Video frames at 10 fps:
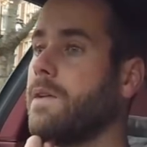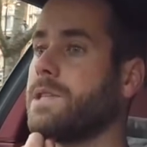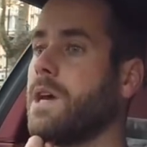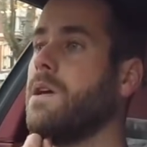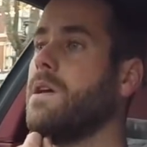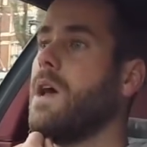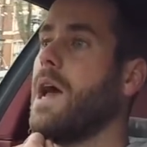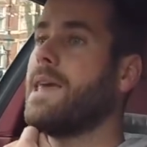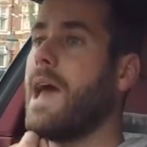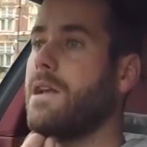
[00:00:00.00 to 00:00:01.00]
So
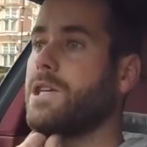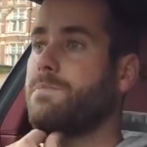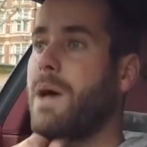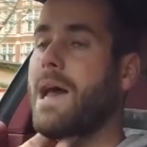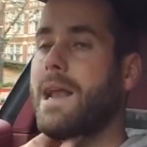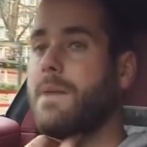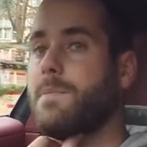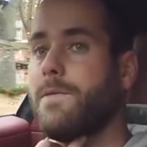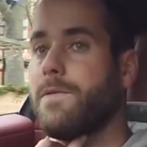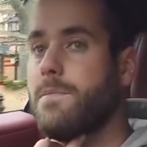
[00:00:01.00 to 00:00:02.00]
again, just bad
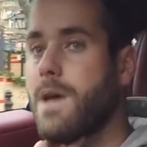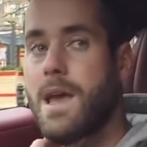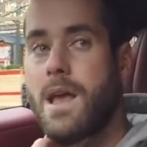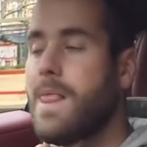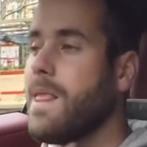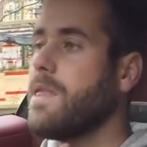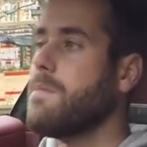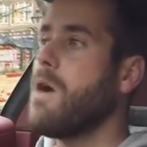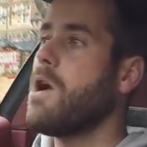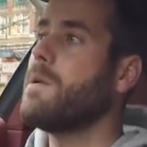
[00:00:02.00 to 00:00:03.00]
admin from me. At the
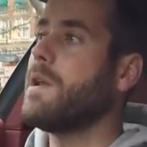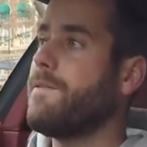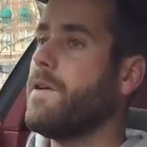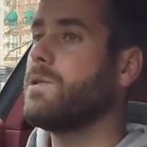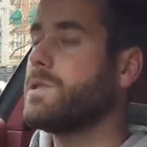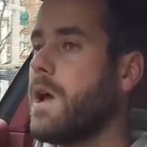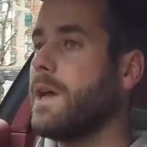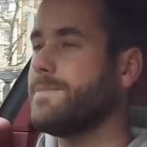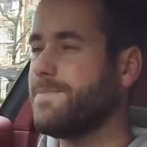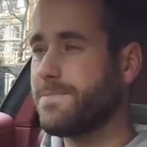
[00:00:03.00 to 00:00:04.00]
moment it feels like
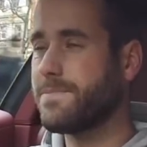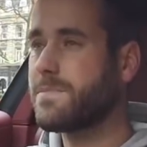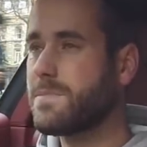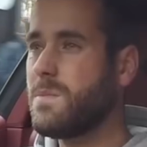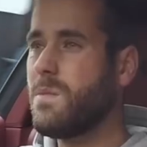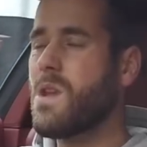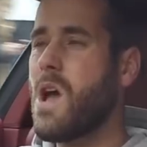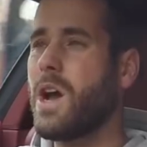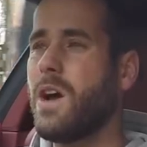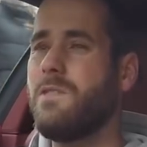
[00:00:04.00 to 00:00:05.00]
I
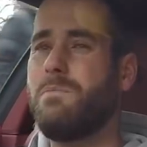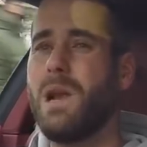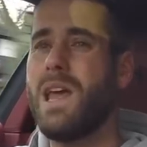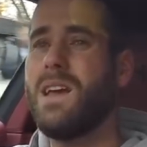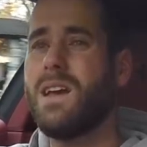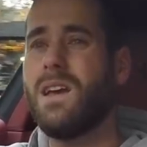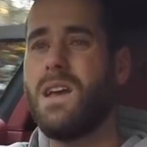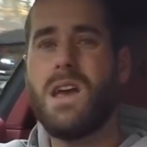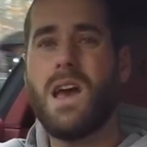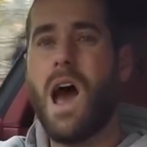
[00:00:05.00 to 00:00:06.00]
kind of blink
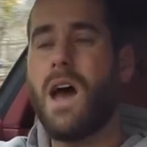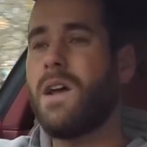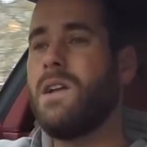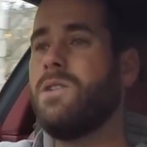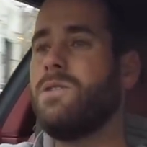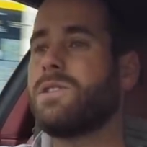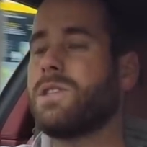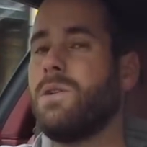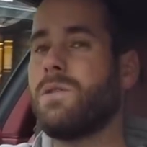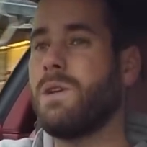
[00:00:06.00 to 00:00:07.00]
and I lose
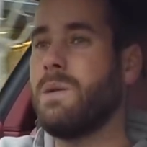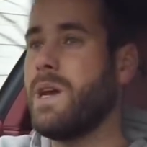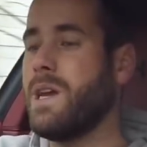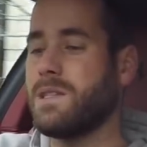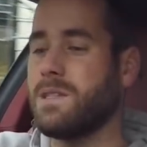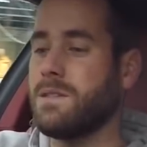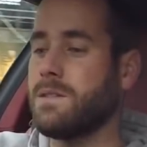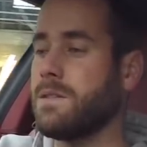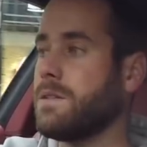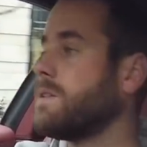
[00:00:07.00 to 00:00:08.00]
2-3 weeks.
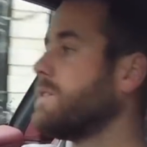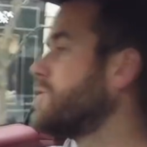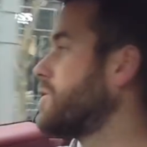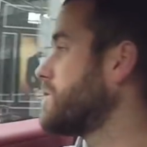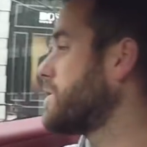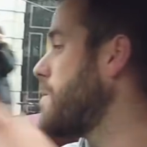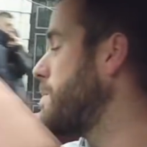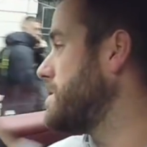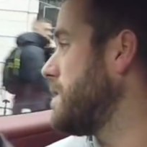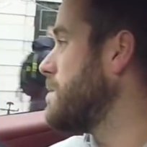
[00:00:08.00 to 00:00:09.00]
It's just so
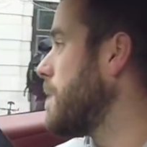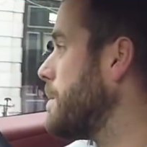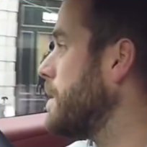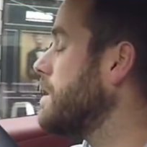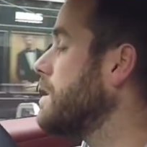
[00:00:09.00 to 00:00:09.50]
busy at the moment.